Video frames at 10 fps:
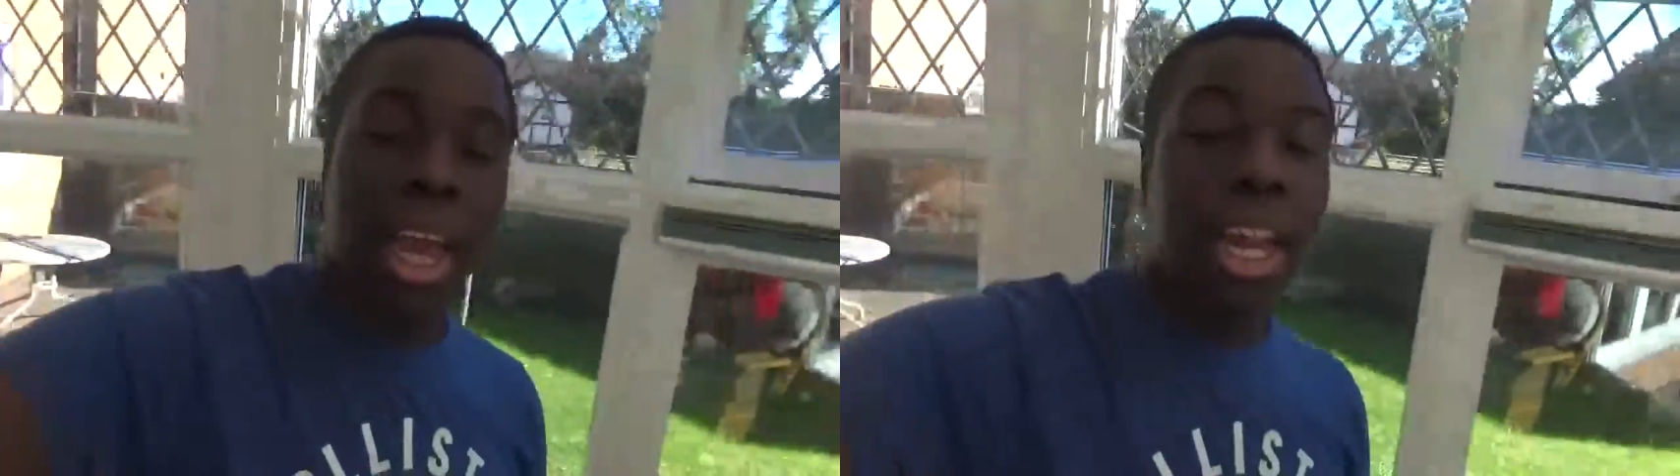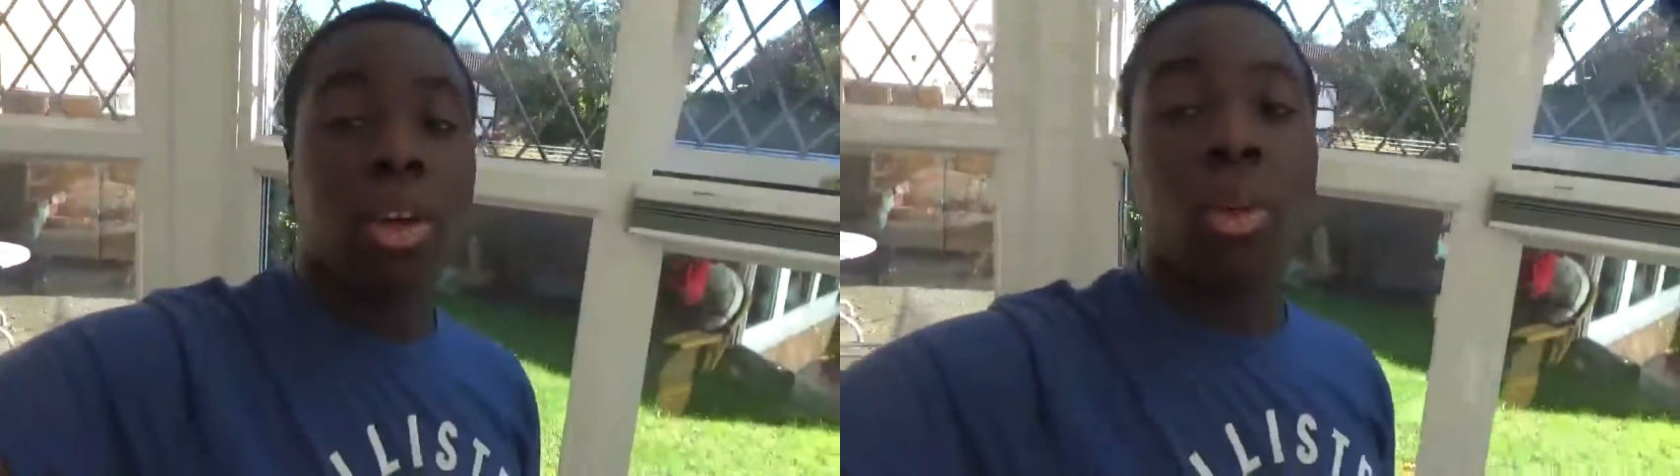
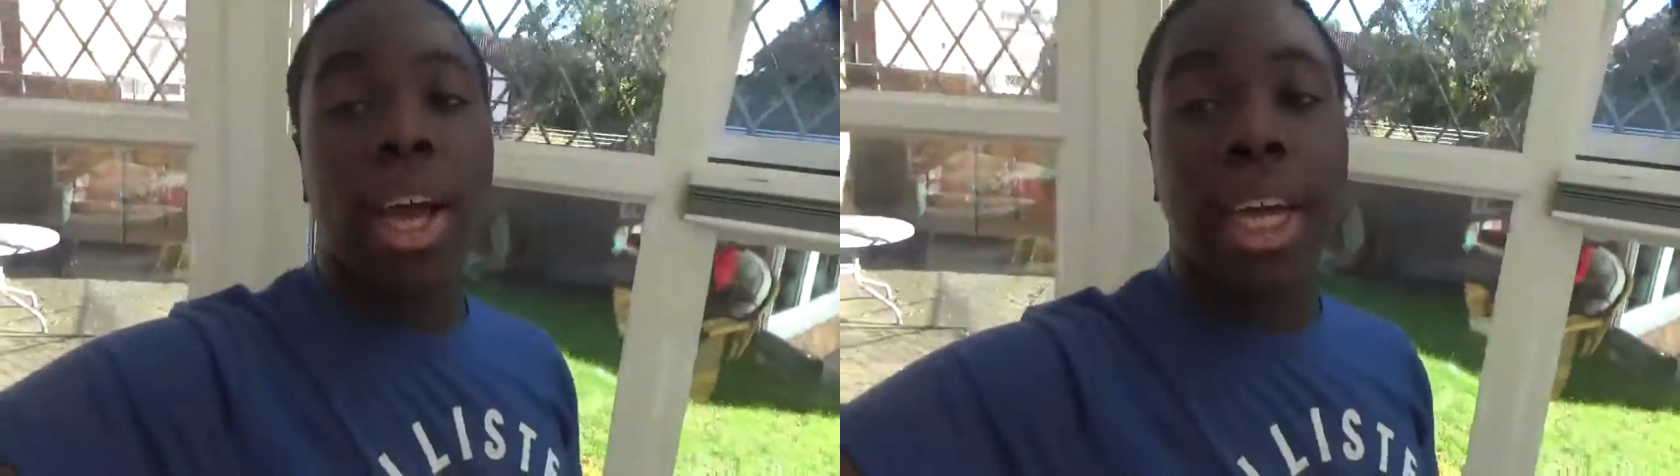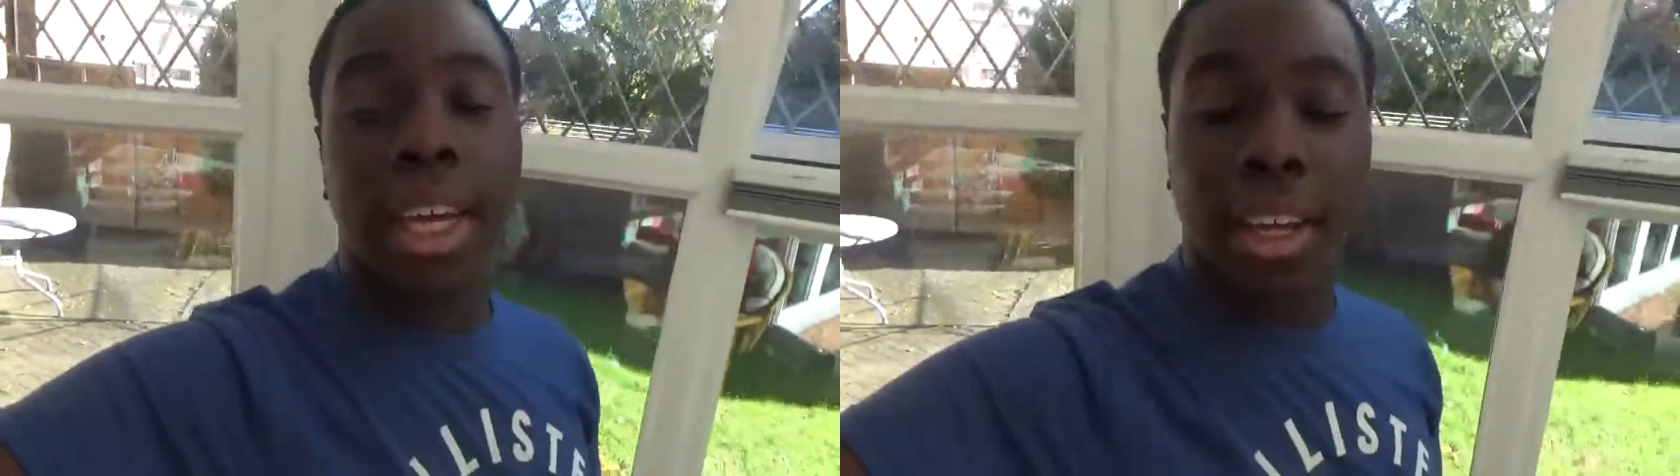
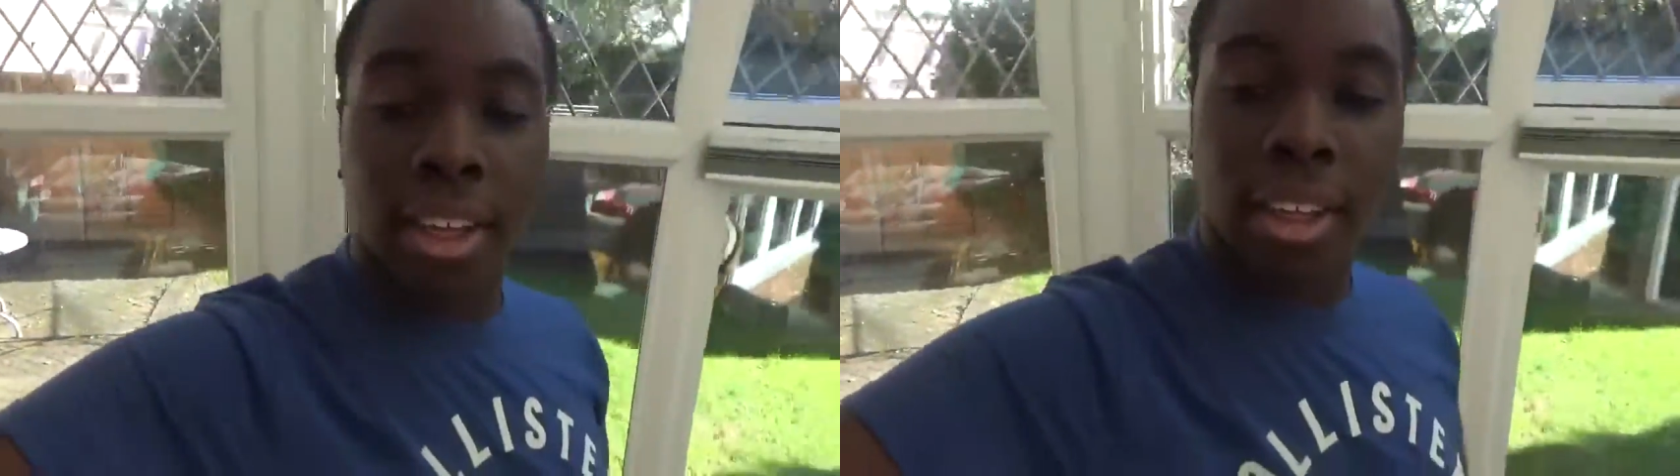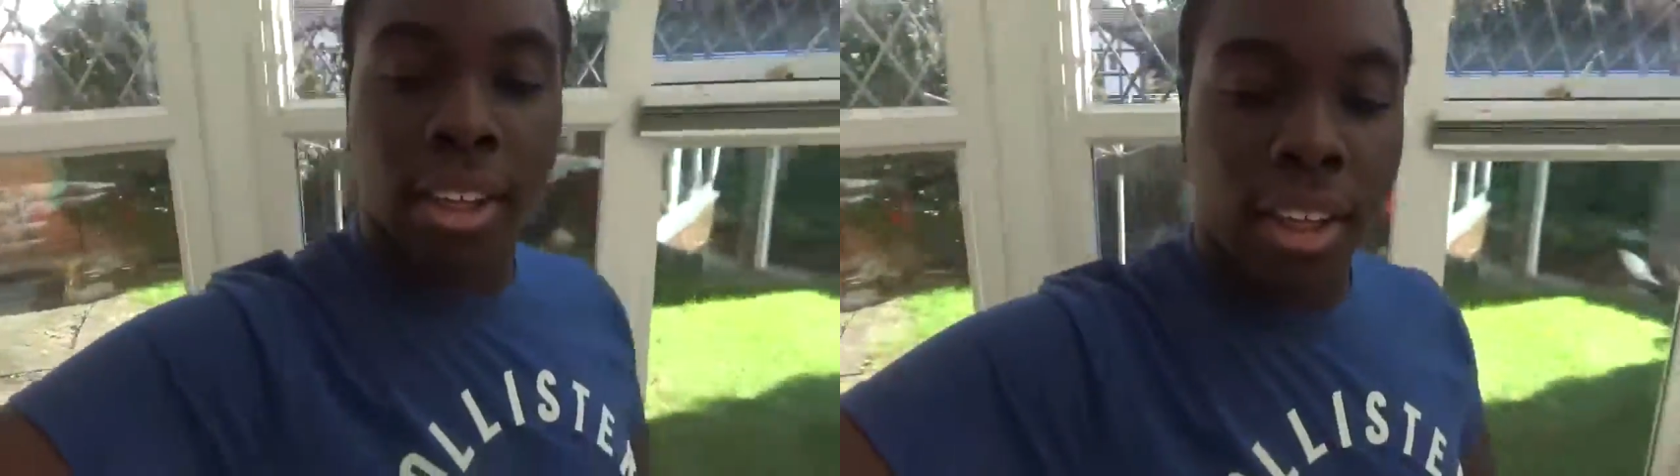Anyway.
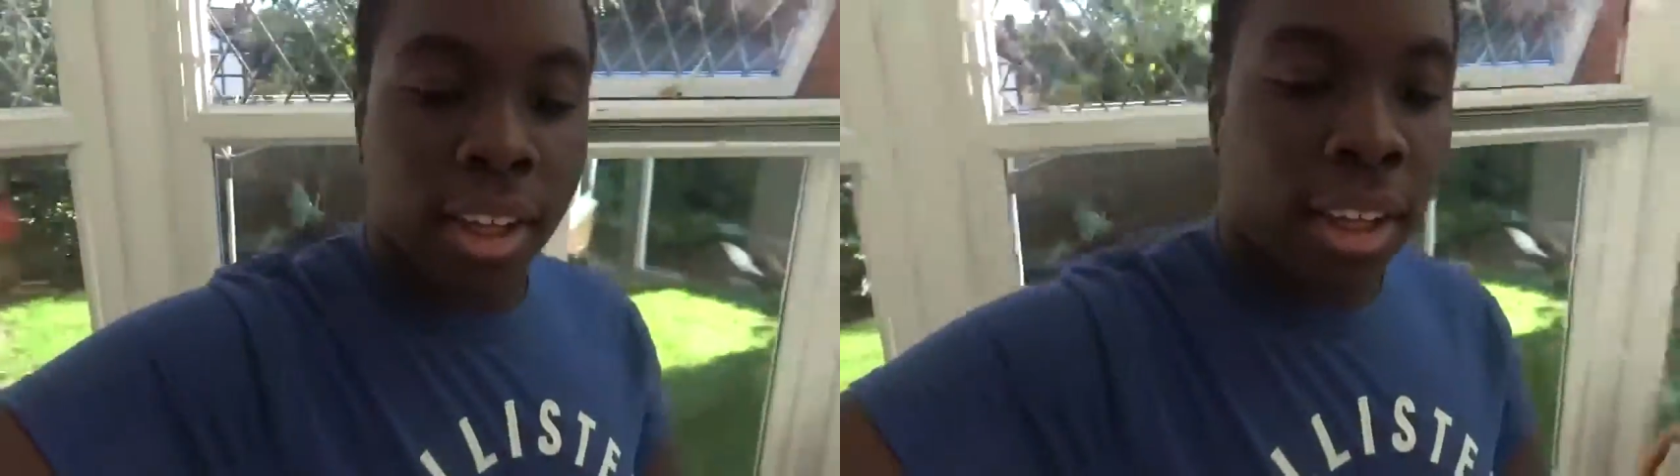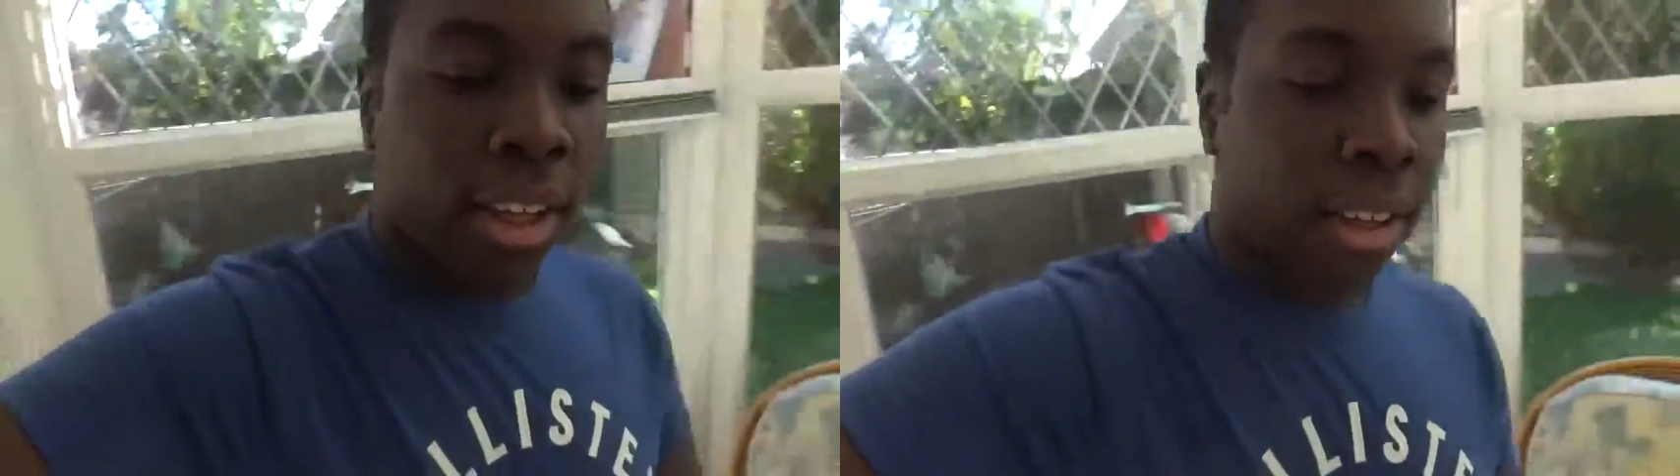
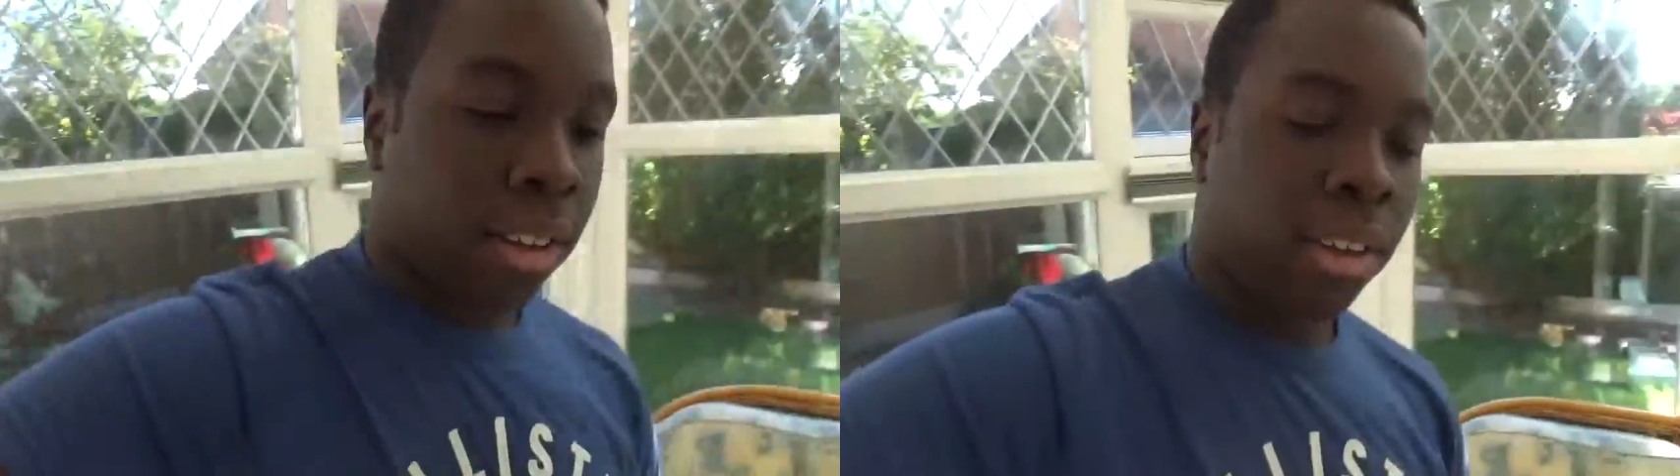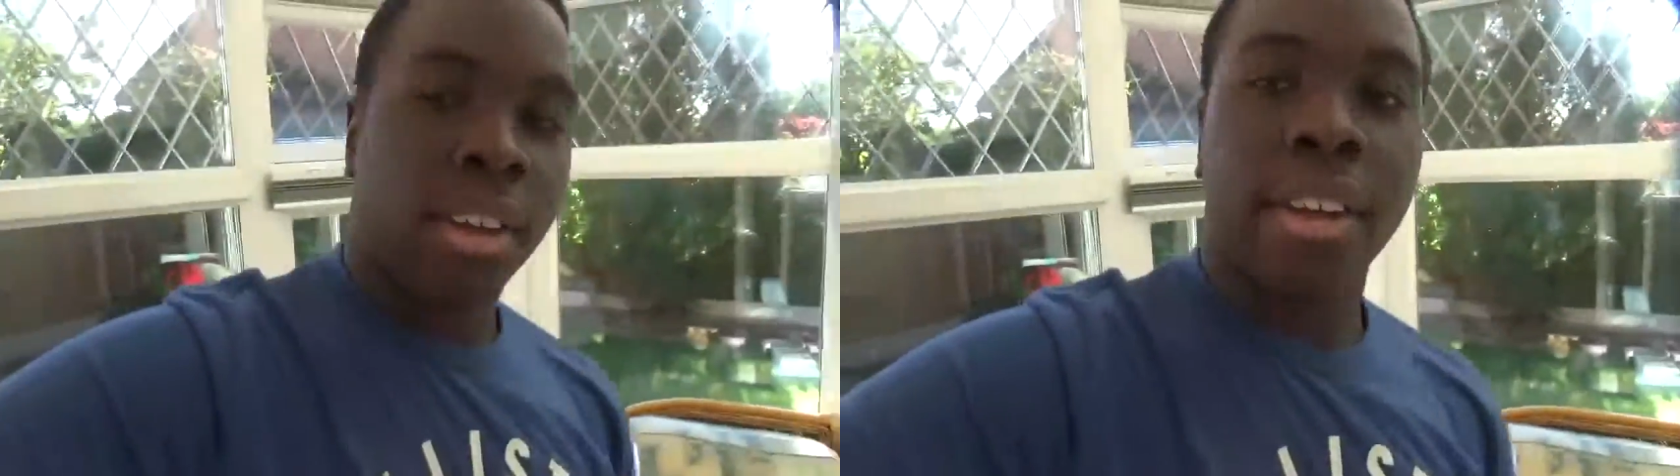
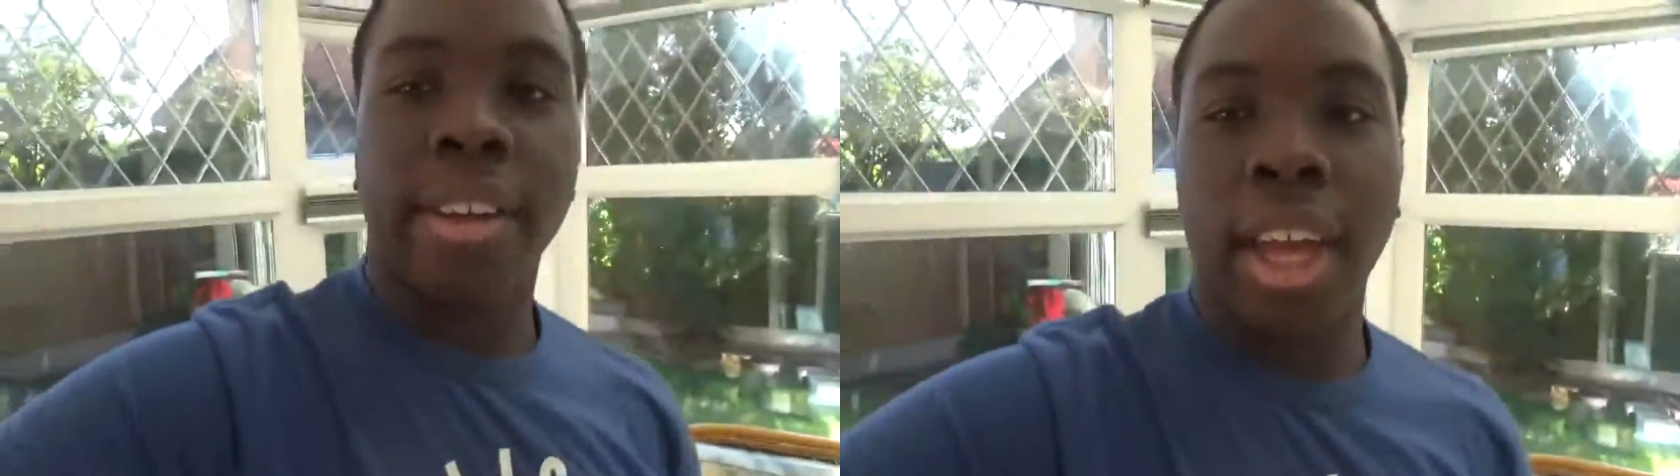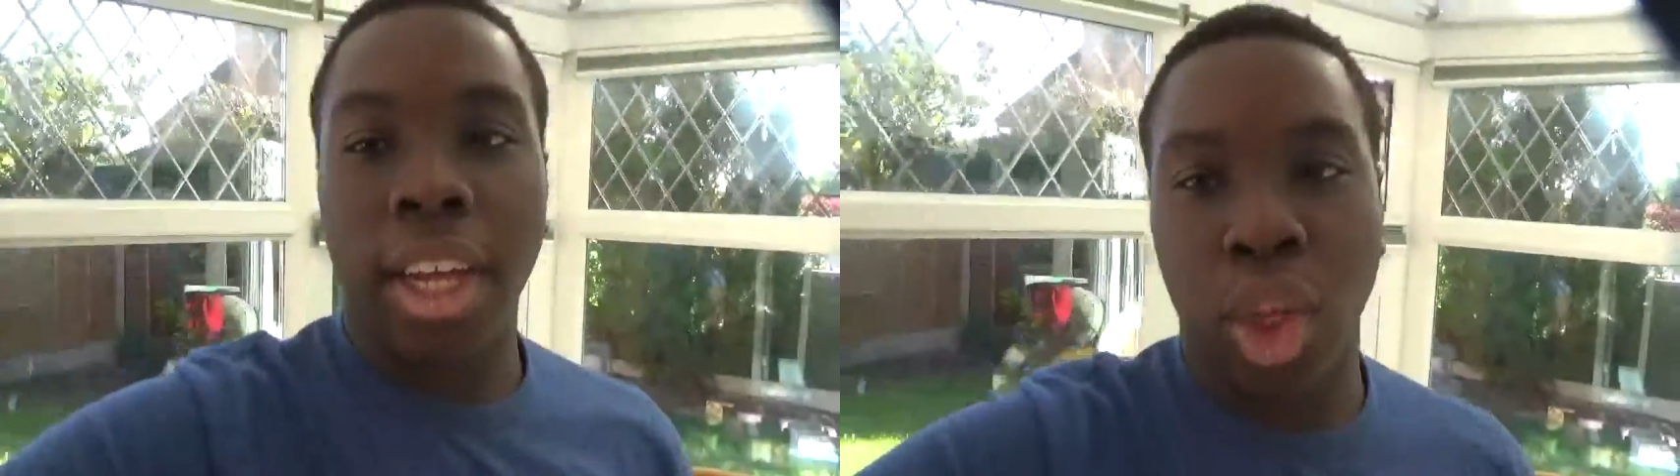And